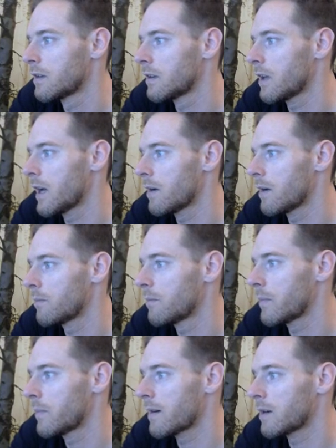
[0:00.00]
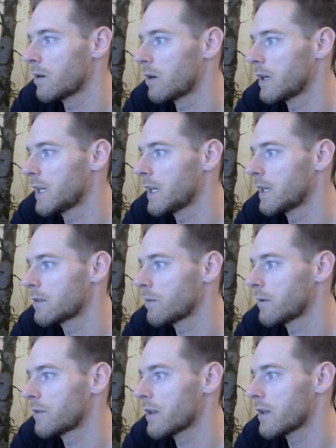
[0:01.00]
parallel line here. So
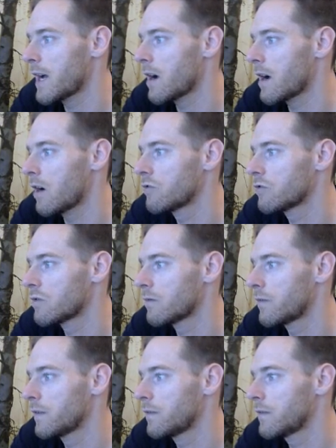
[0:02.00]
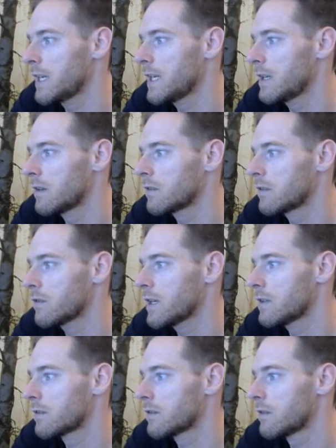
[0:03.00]
we've got that 115
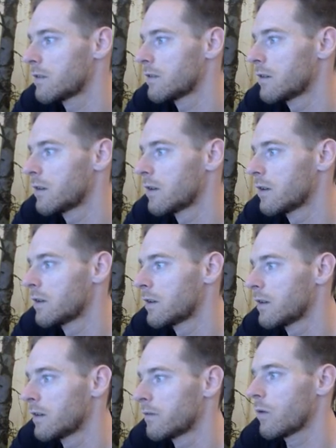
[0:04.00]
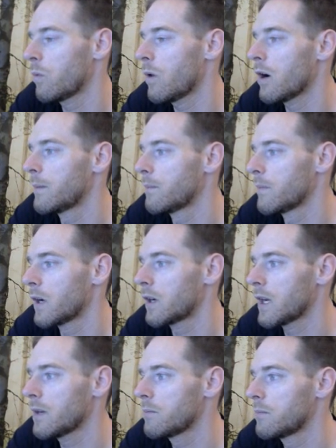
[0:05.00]
degrees for Y,
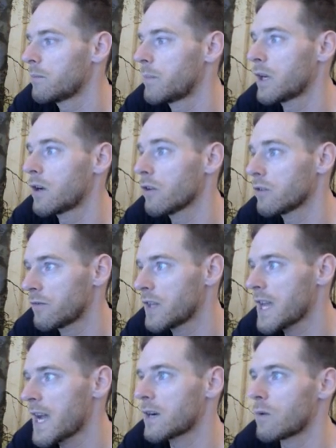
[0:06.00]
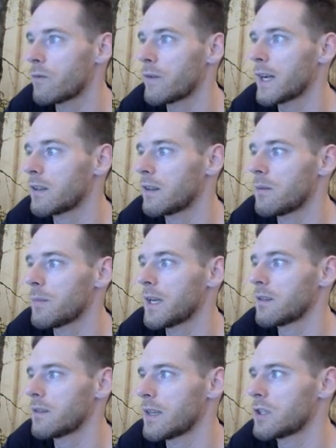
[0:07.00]
okay? Because of the angle fact that it
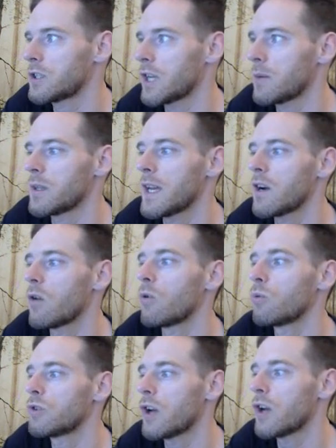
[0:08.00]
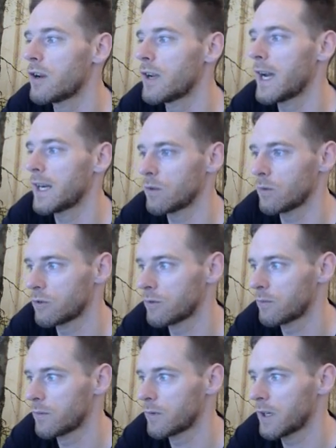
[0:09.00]
makes a Z shape, and they are alternate
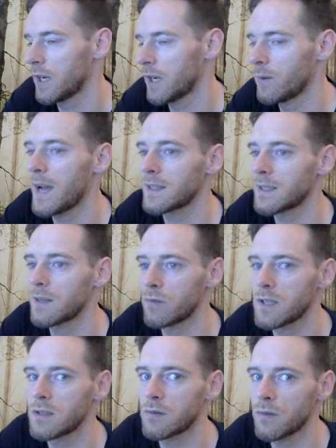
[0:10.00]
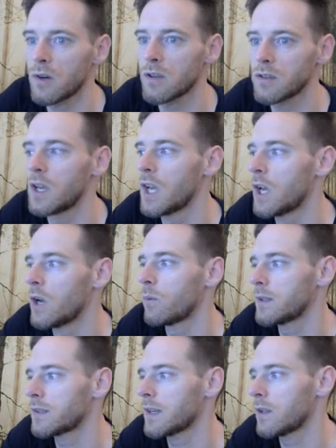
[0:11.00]
angles. Okay, if we had to give reasons for our answer,
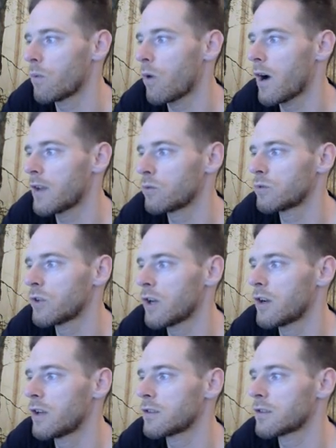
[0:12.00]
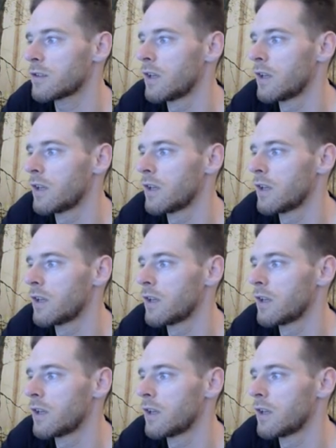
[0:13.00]
we'd say that Y is alternate,